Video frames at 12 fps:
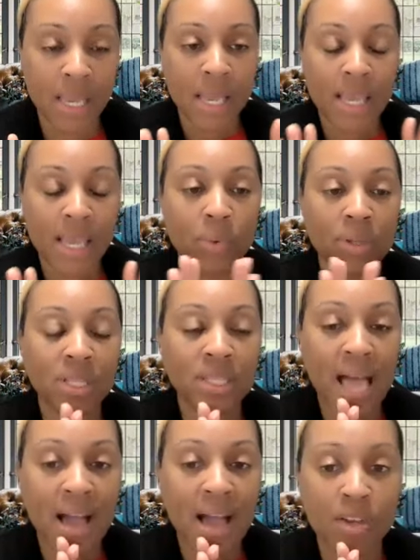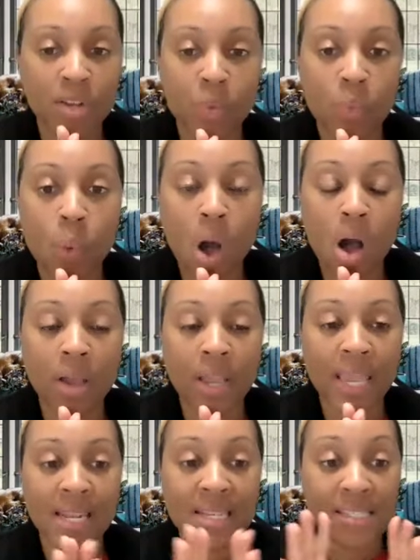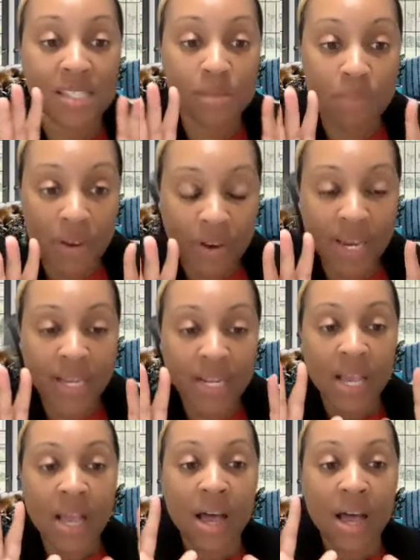He will allow you to walk in a spirit